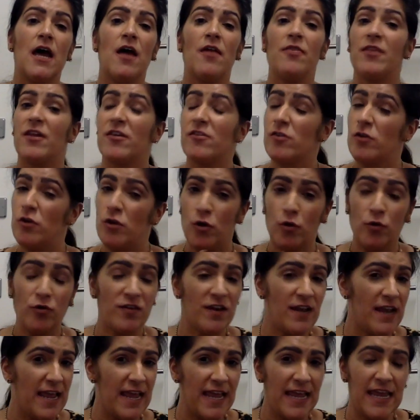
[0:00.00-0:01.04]
There's no
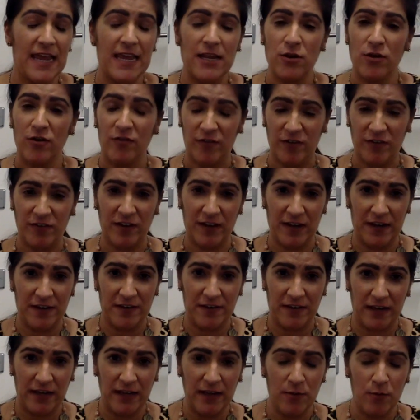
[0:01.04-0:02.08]
delay in your
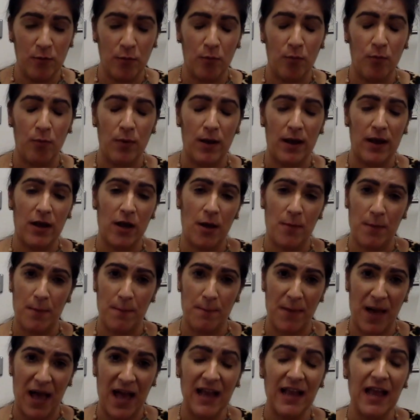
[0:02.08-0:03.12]
fertility coming
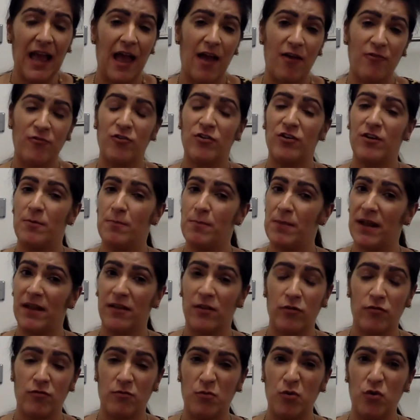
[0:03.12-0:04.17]
back after an
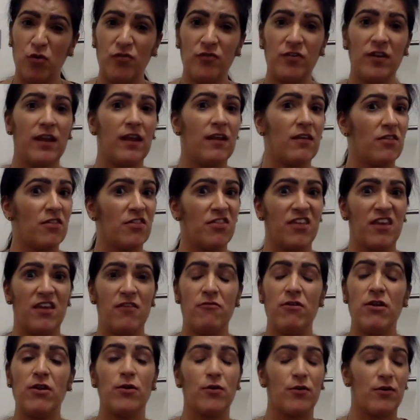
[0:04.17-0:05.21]
implant's removed. In
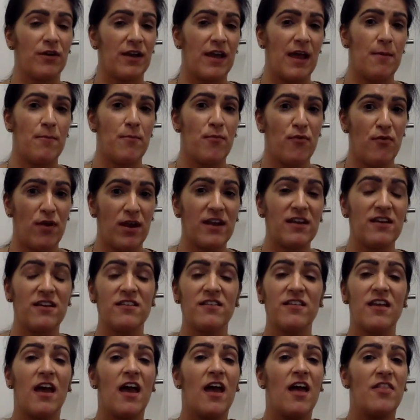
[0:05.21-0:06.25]
theory, you could get
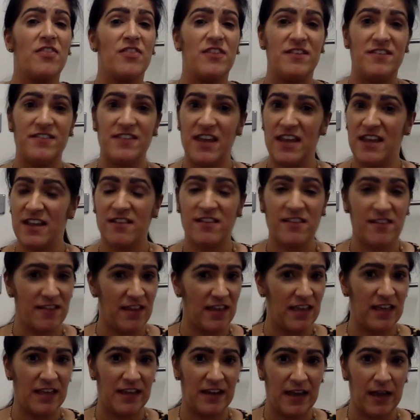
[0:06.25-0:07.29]
pregnant the day it's
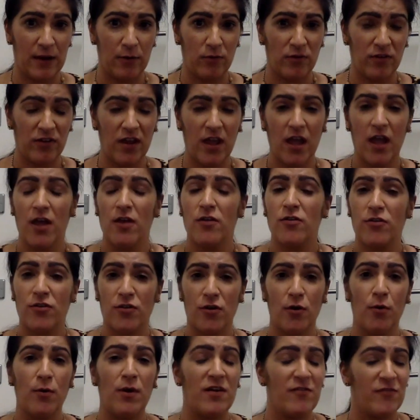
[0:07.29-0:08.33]
taken out.
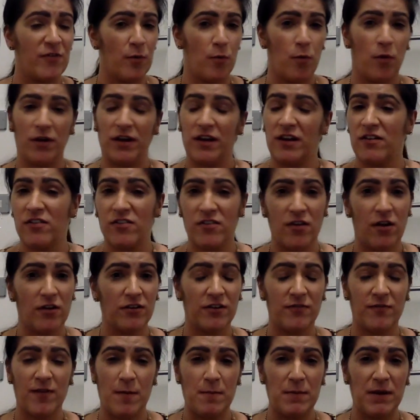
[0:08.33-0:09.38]
So if you're wanting to start
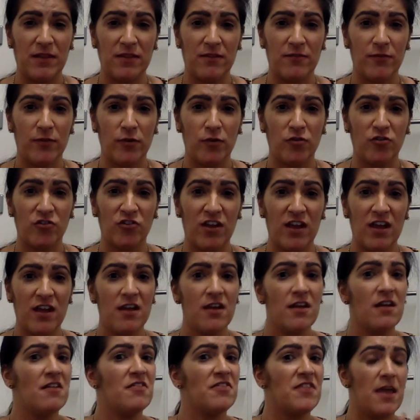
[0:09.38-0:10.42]
a family in the future,
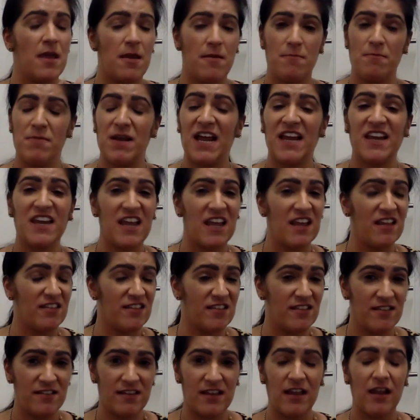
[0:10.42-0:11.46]
the implant is
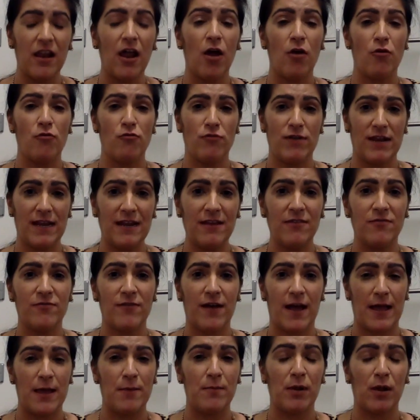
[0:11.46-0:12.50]
still a really
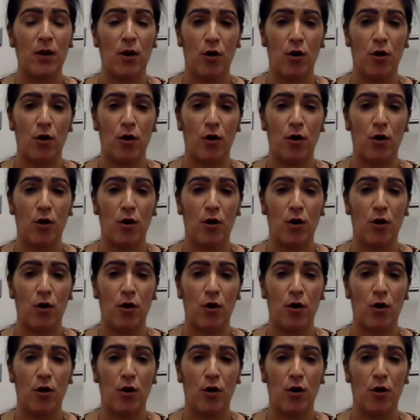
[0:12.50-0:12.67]
viable